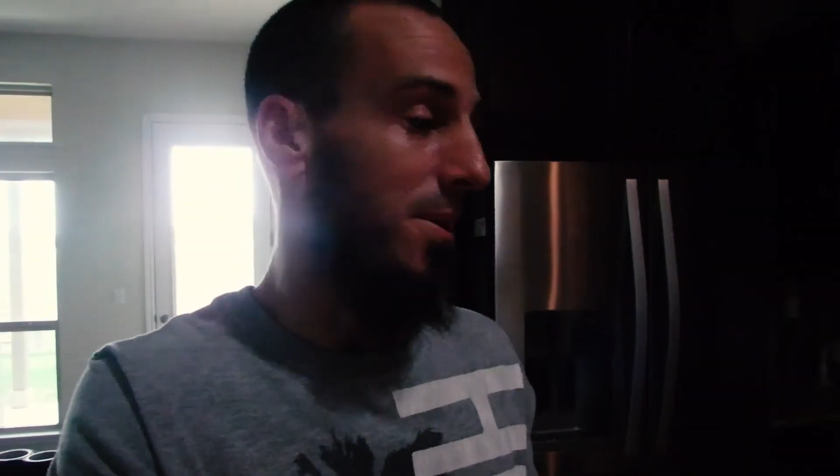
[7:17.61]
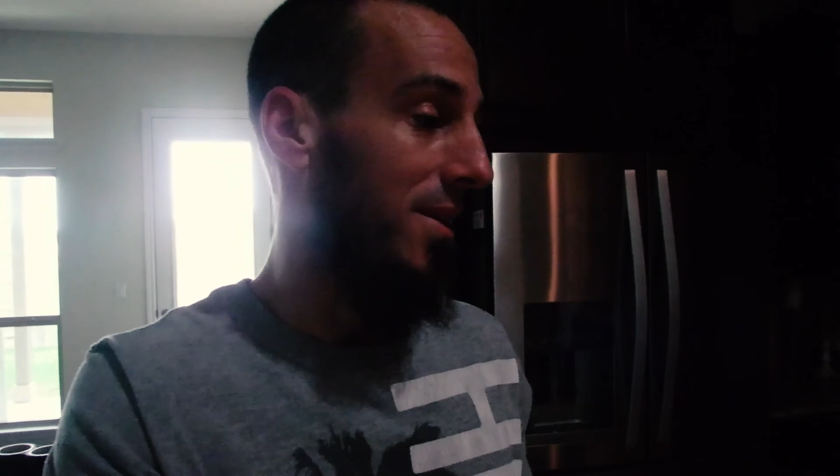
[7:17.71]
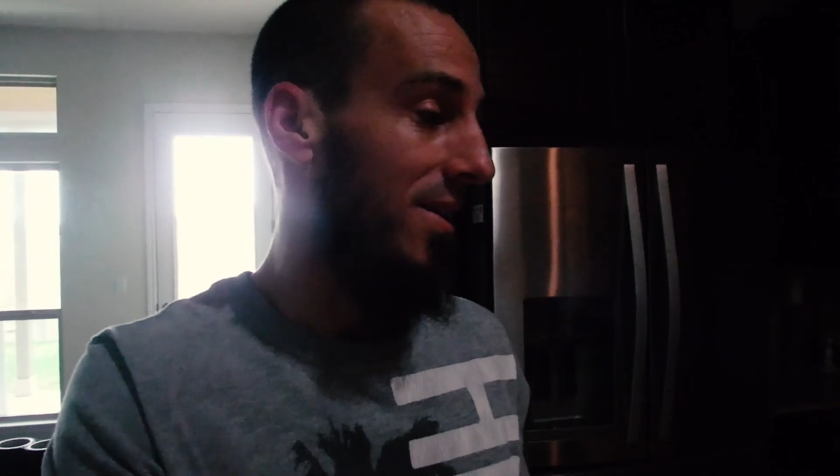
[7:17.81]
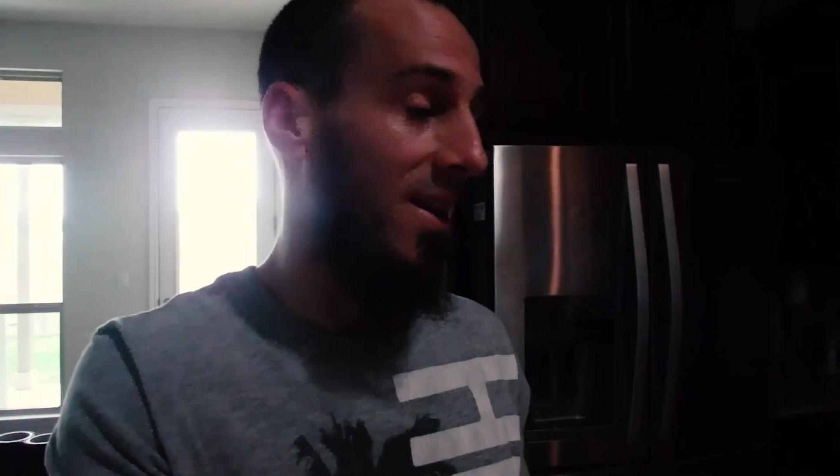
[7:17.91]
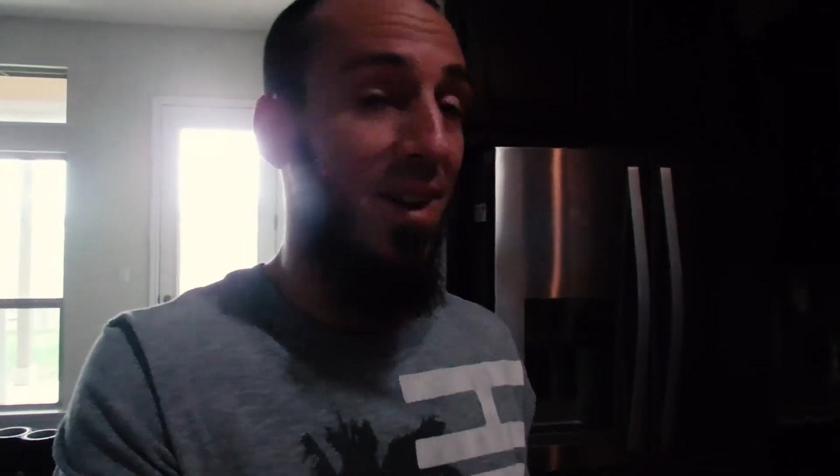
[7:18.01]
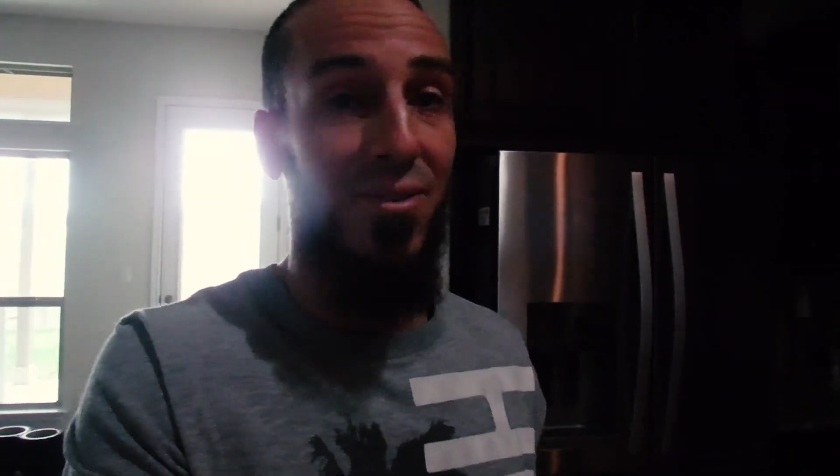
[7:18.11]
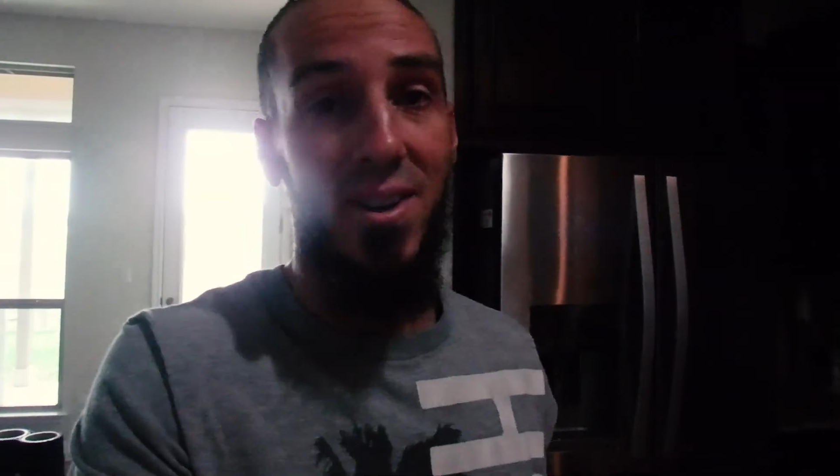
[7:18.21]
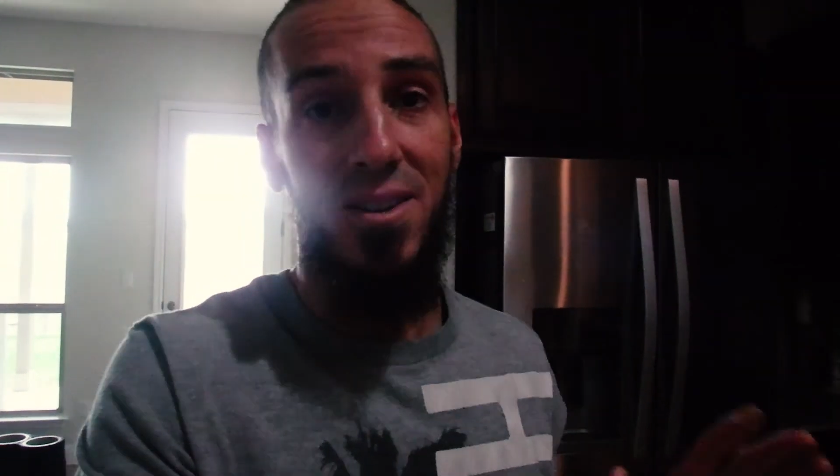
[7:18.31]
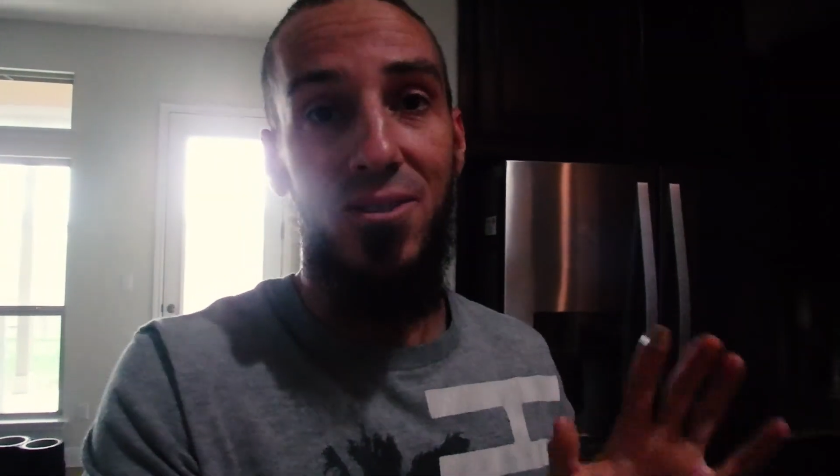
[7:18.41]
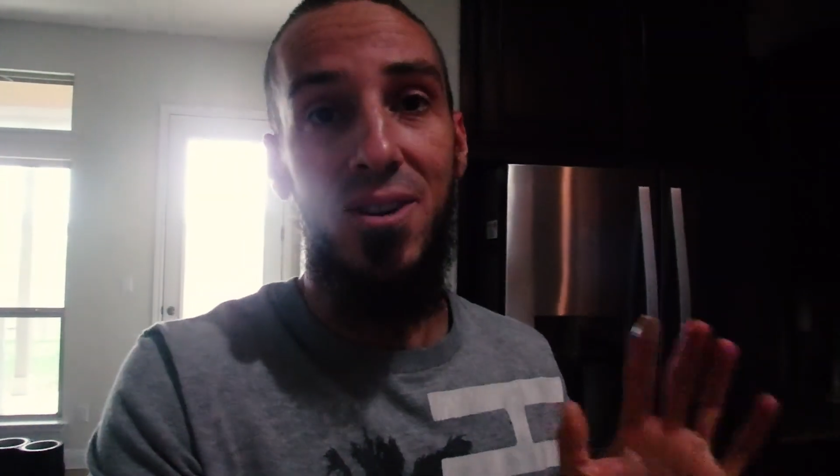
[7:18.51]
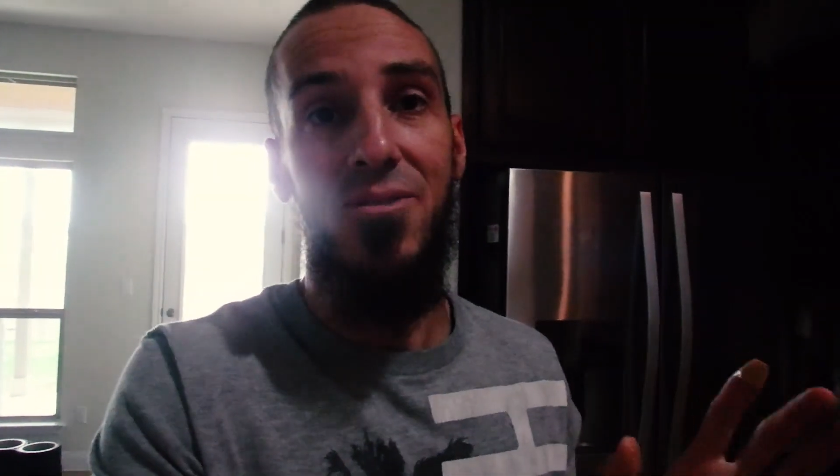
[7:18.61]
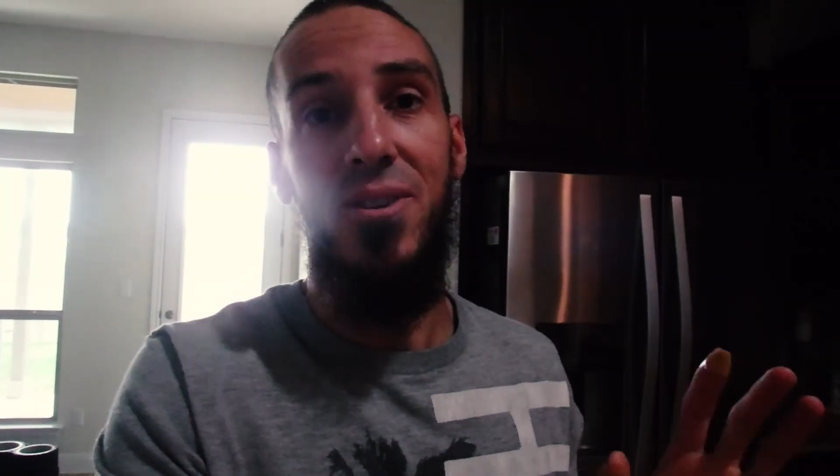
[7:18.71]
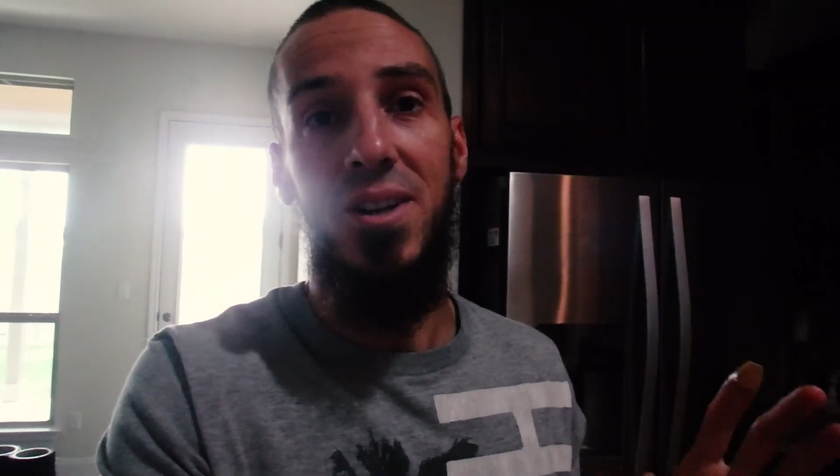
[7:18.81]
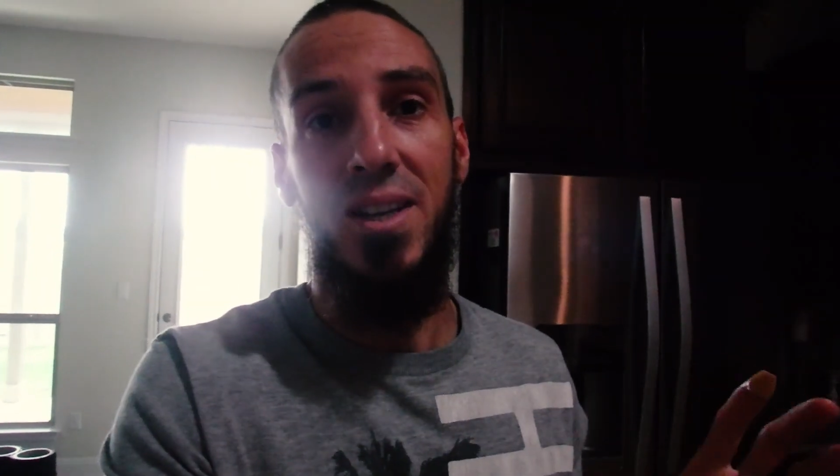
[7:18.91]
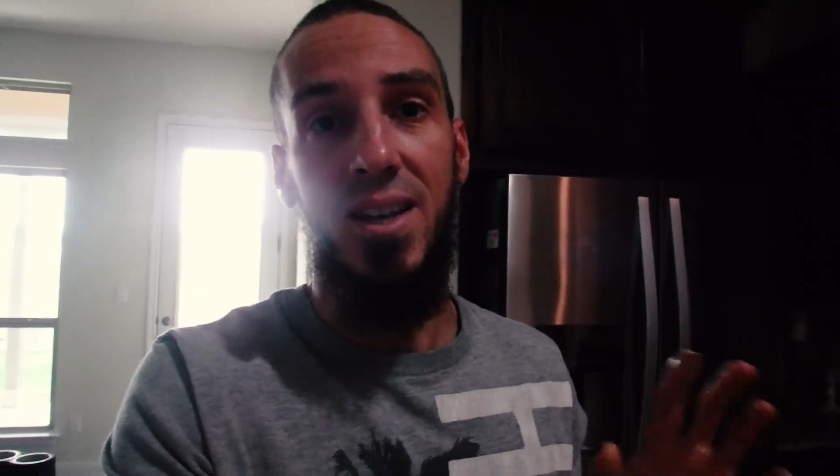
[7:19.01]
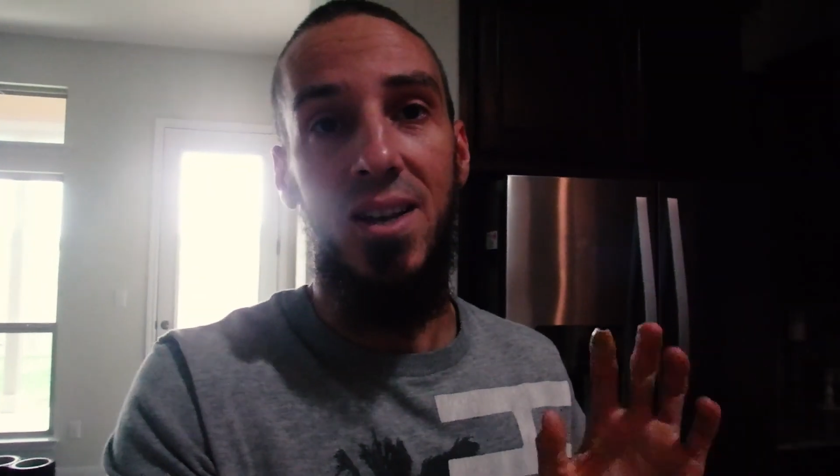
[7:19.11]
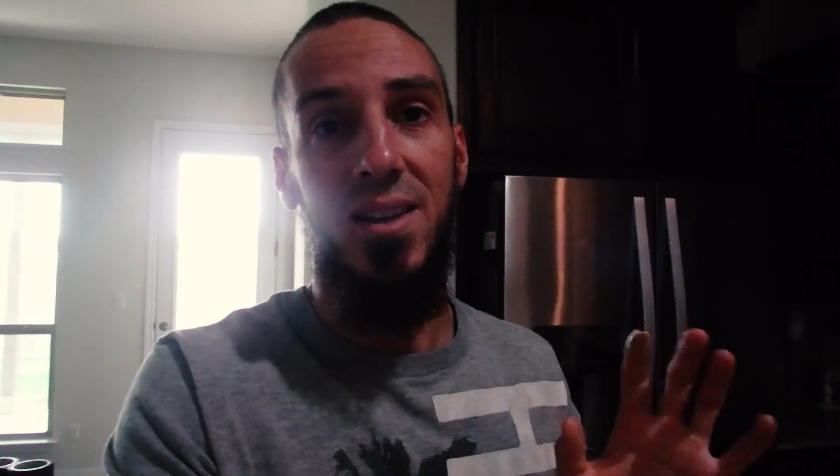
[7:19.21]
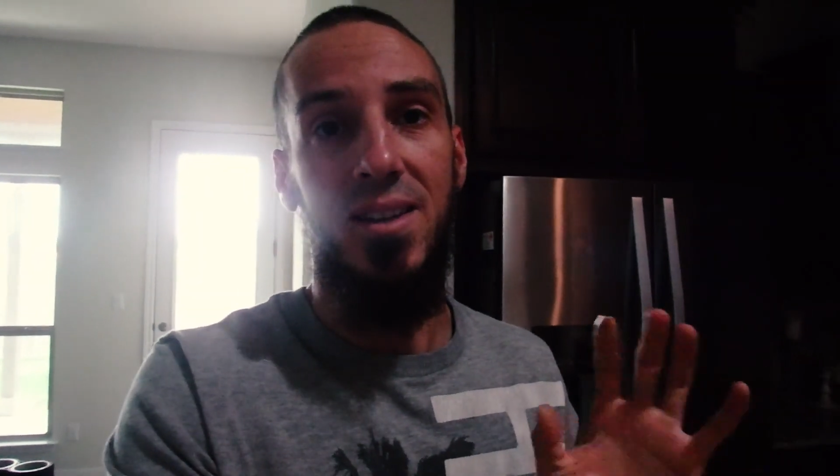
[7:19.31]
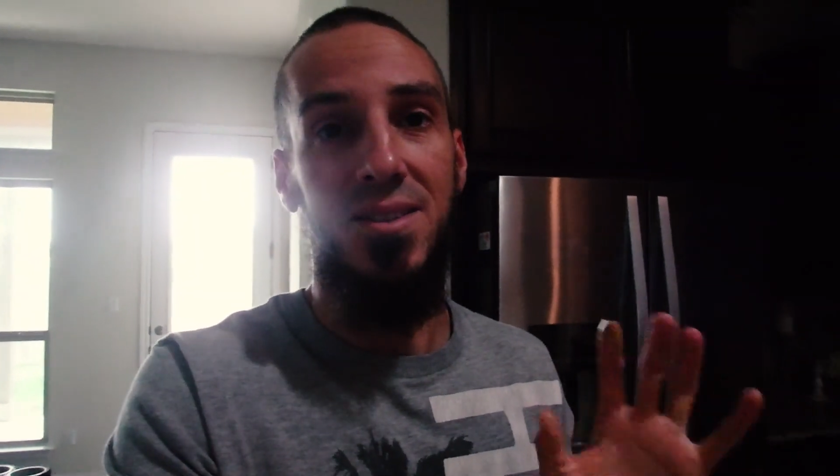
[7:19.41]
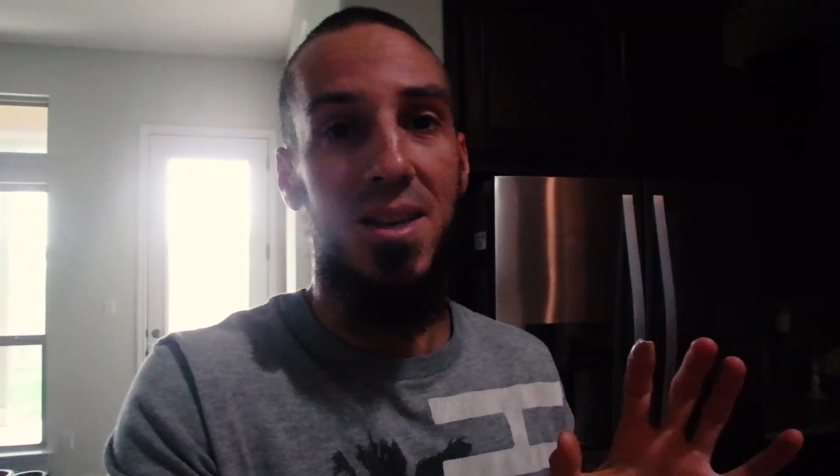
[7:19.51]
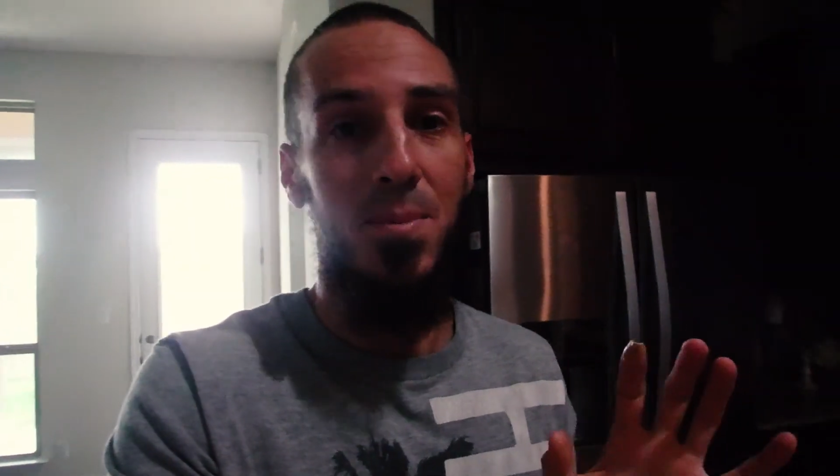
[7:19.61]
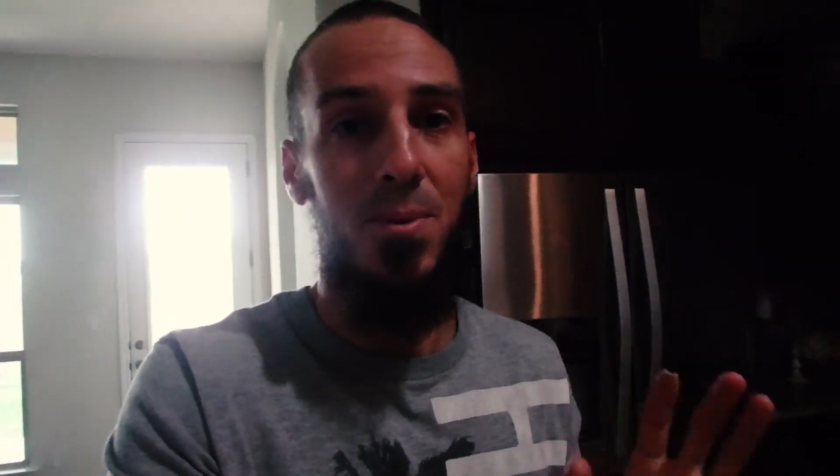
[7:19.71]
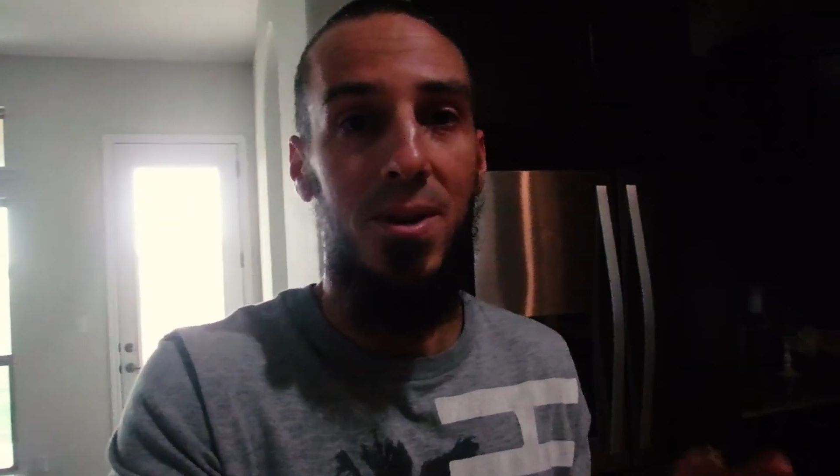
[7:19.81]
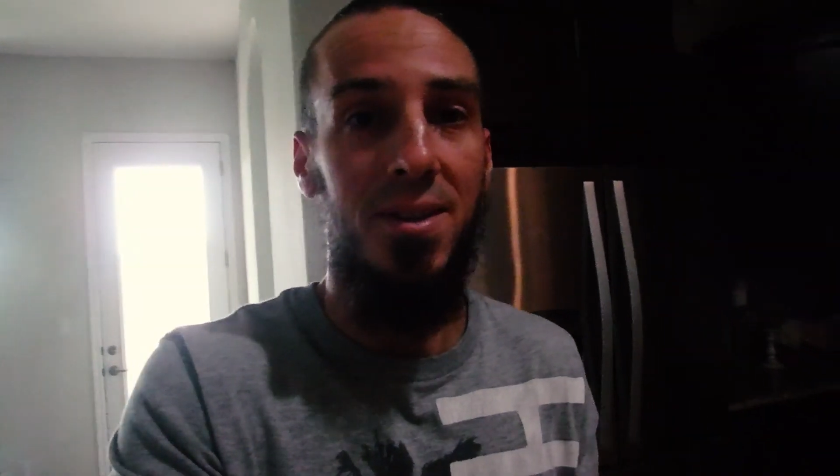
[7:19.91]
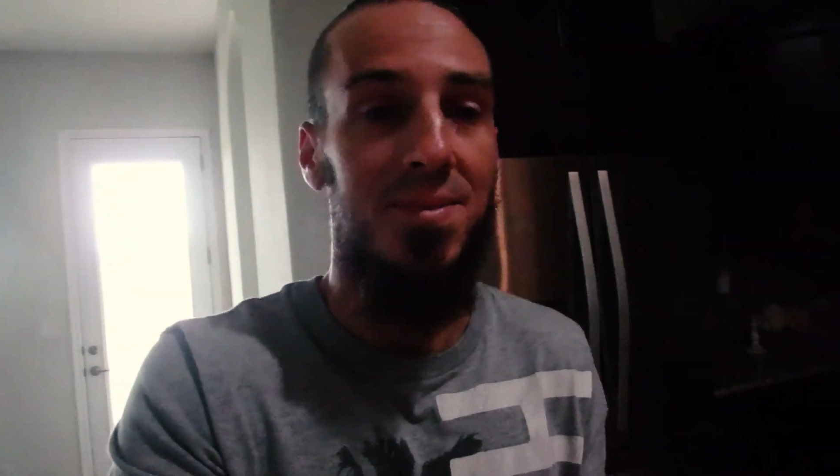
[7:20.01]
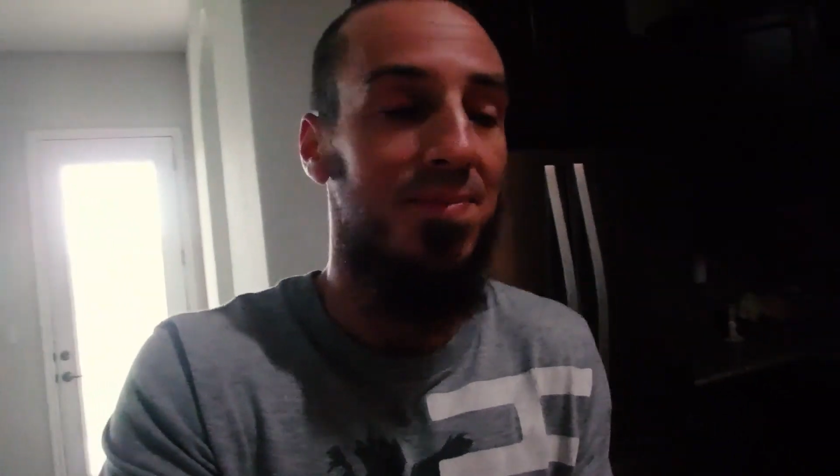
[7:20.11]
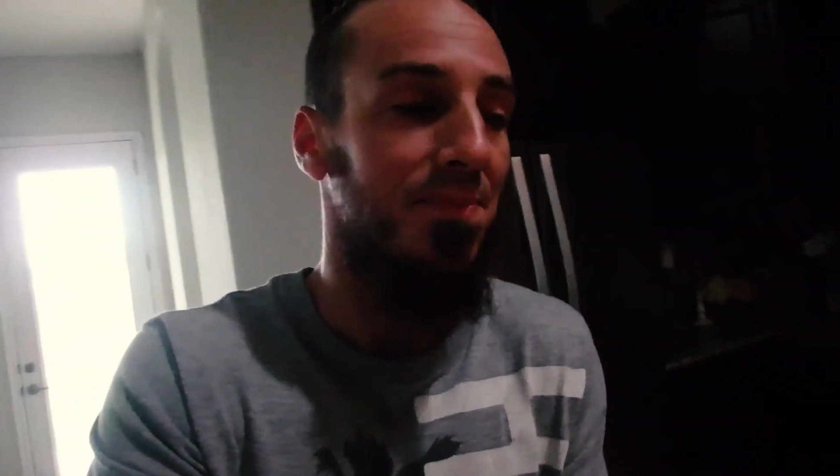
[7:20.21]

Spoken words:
but I find it very fun and kind of like skateboarding.